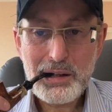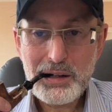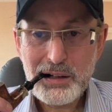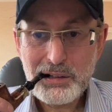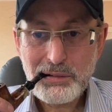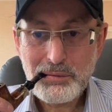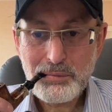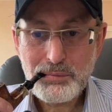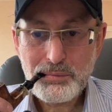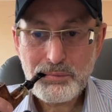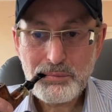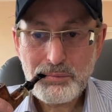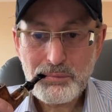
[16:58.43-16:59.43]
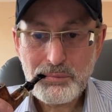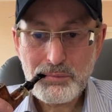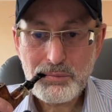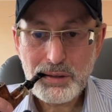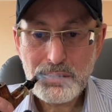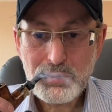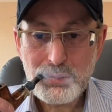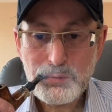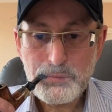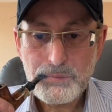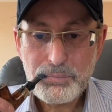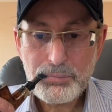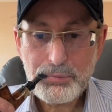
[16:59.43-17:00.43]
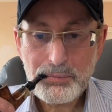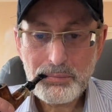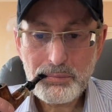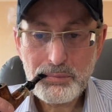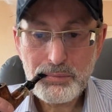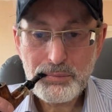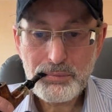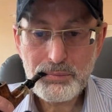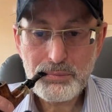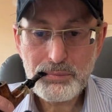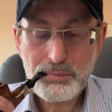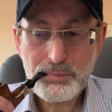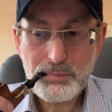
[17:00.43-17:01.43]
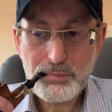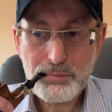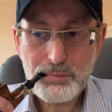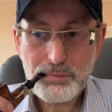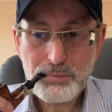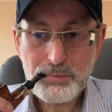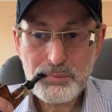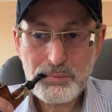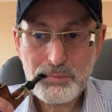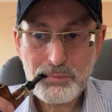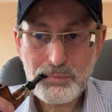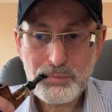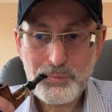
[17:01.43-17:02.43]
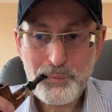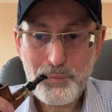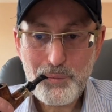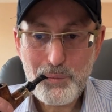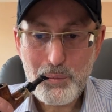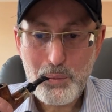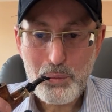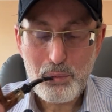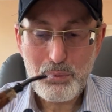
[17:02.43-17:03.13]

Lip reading: (silence)